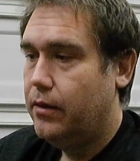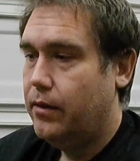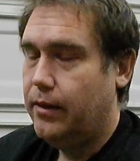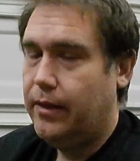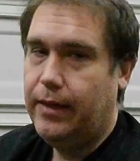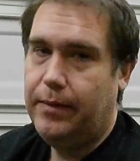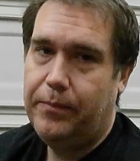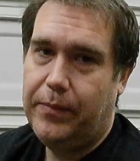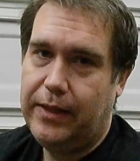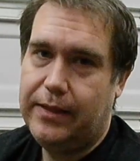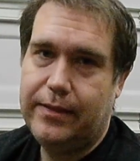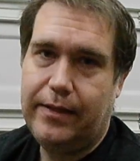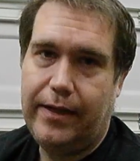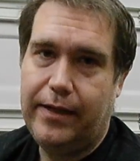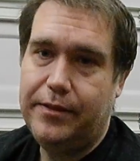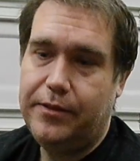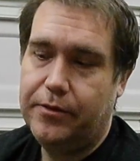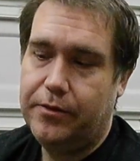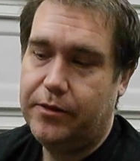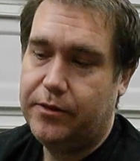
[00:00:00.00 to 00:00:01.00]
It makes it
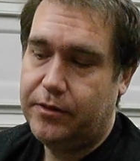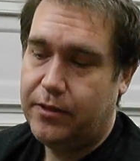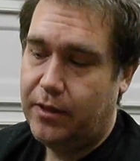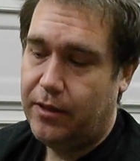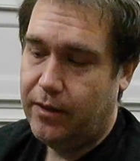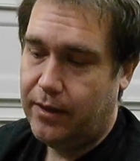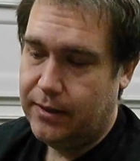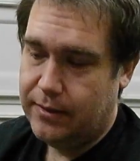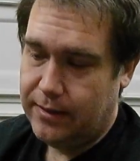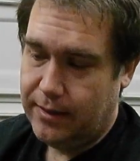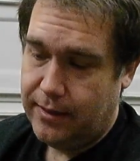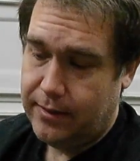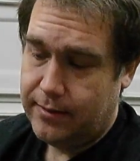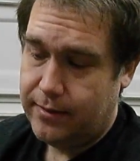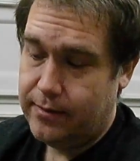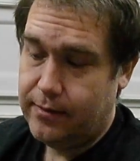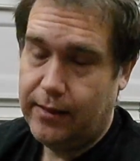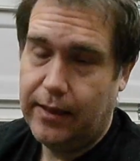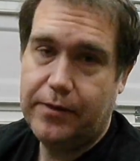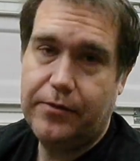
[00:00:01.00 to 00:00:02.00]
easier to start because it is an
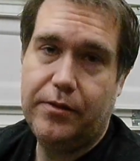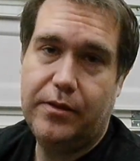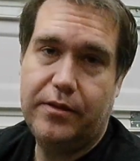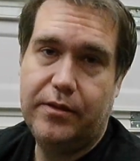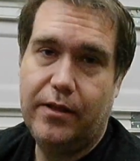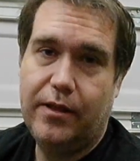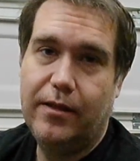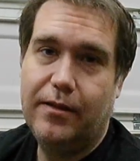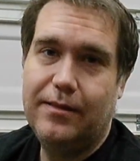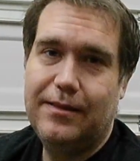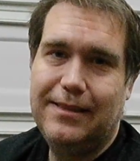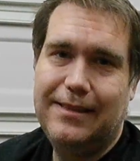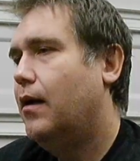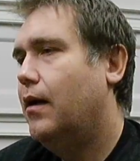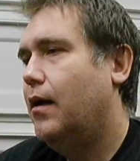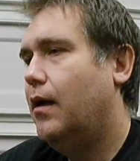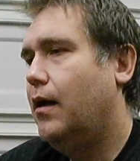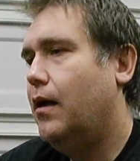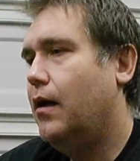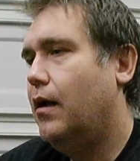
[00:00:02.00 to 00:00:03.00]
electric start.
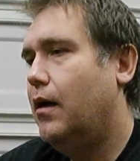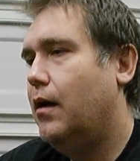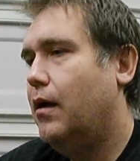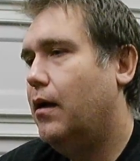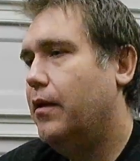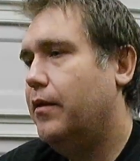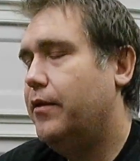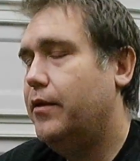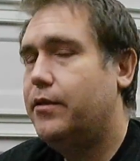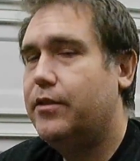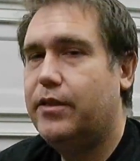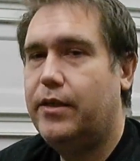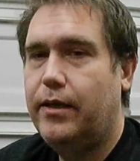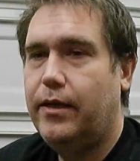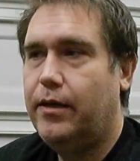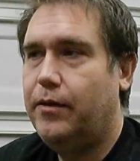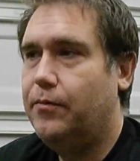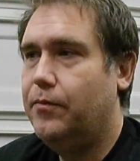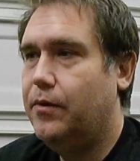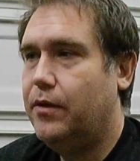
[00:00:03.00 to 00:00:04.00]
Uh, this
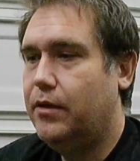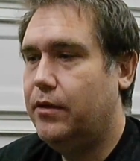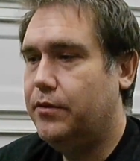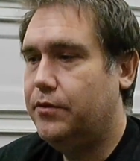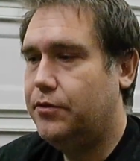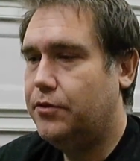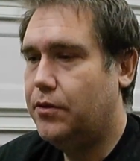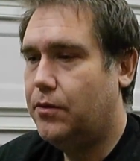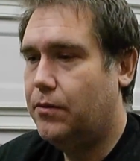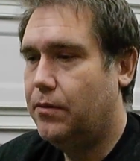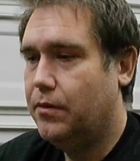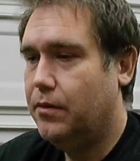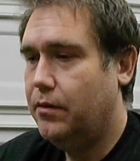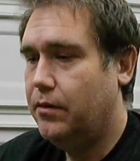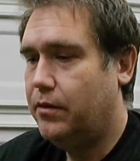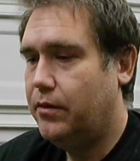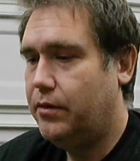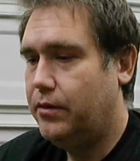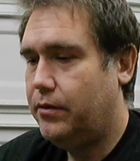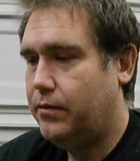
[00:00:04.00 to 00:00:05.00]
thing was
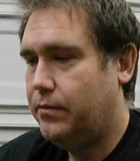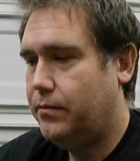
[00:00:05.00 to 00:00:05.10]
torn